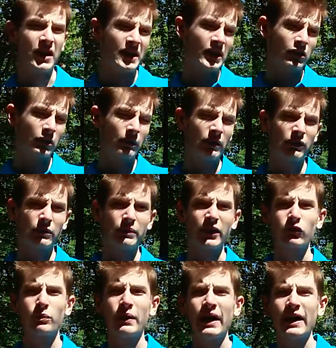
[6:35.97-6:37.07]
I get a little bit of a
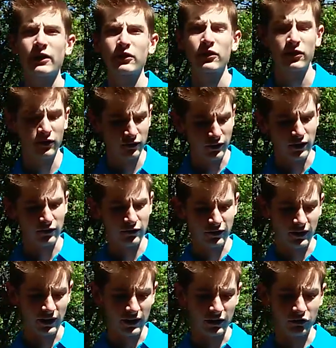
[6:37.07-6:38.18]
mixed bag of
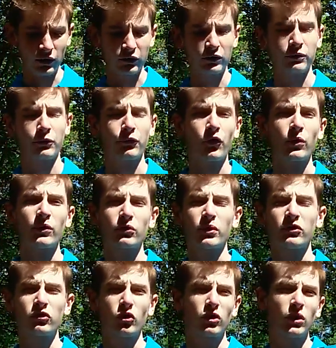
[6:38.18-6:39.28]
in terms of performance
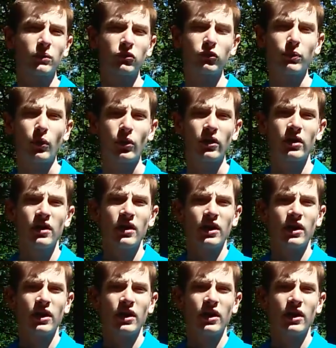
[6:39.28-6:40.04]
with Dior Homme Sport.